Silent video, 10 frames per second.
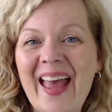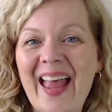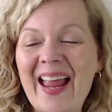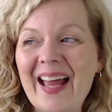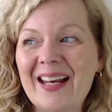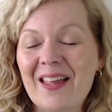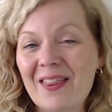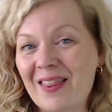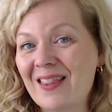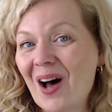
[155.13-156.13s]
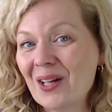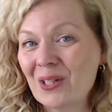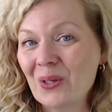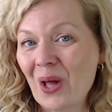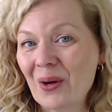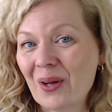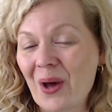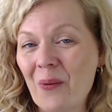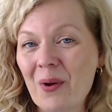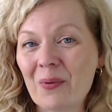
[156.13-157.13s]
And not too long
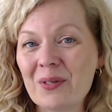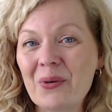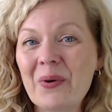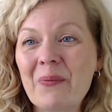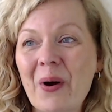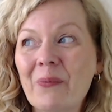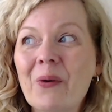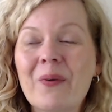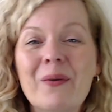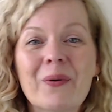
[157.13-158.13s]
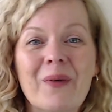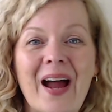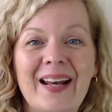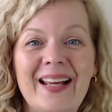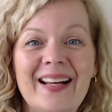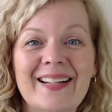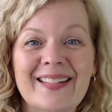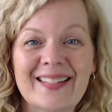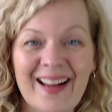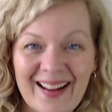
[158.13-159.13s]
ago, we were doing one where we were writing a
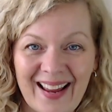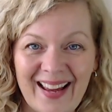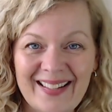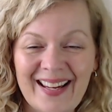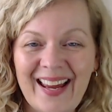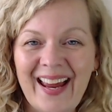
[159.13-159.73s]
sonnet.